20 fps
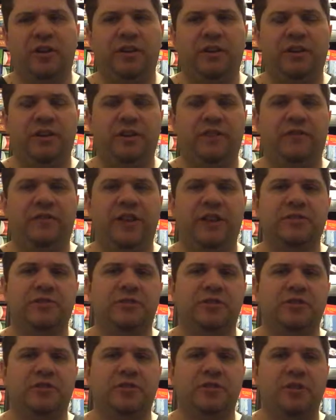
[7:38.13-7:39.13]
And the
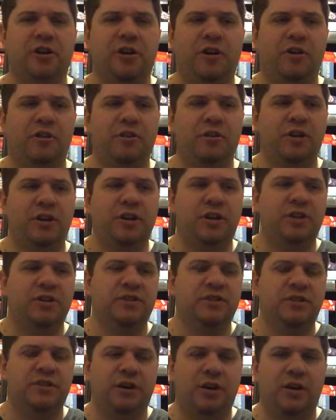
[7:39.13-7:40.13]
investor chart
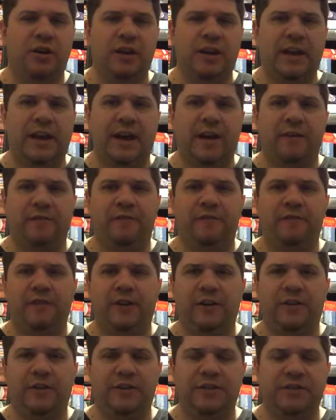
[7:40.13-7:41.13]
started out
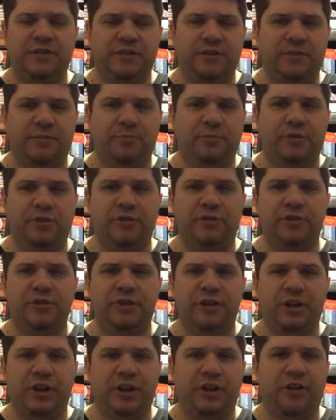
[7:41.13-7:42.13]
fairly simple, a
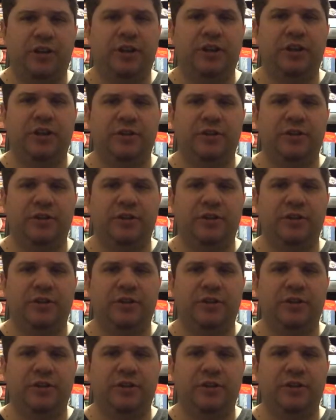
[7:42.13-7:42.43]
generic,